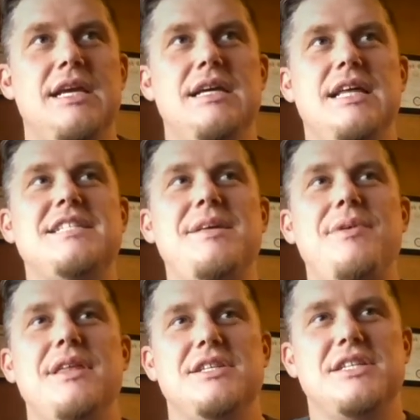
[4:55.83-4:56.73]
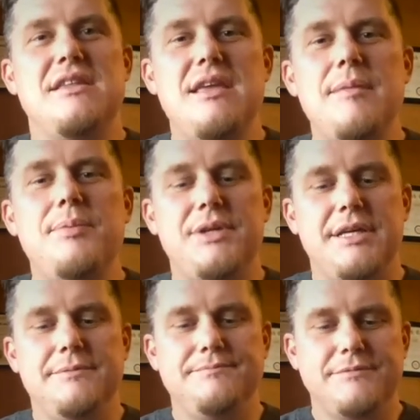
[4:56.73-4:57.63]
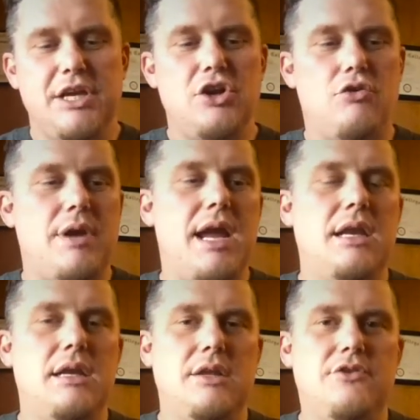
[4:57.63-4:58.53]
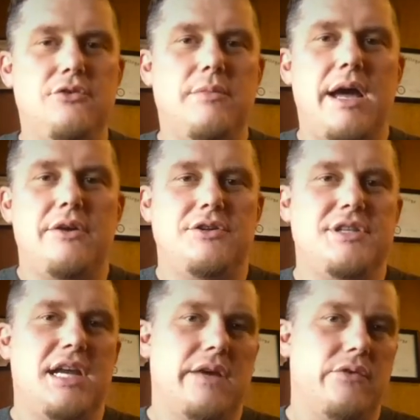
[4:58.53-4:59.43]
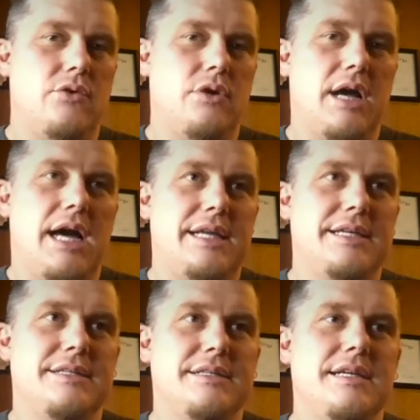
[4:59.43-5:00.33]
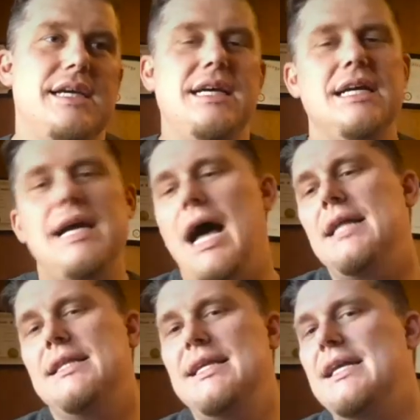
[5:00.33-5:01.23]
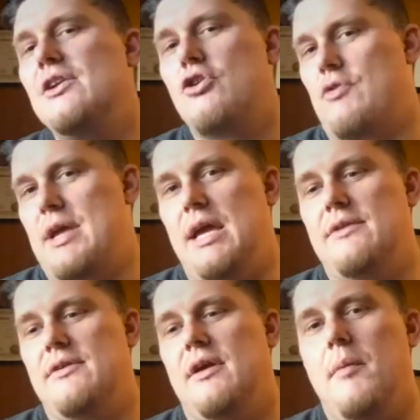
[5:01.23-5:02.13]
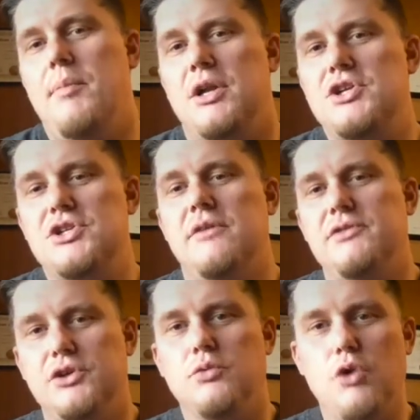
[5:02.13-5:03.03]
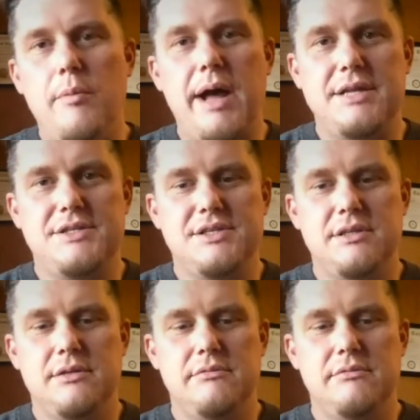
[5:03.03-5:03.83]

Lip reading: That's something that's deeply ingrained into my understanding of who God is. God didn't create a bunch of little robots.